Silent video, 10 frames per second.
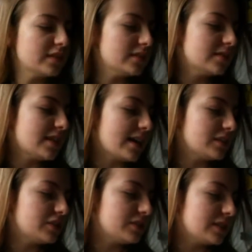
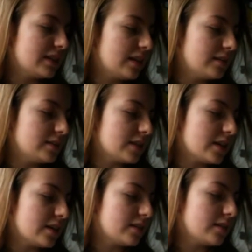statues in
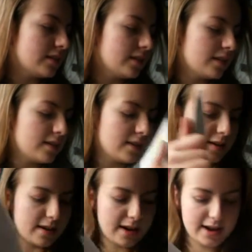London
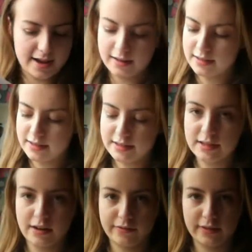and
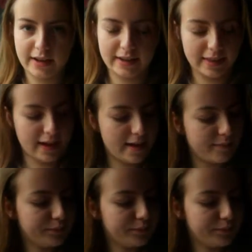stuff like that.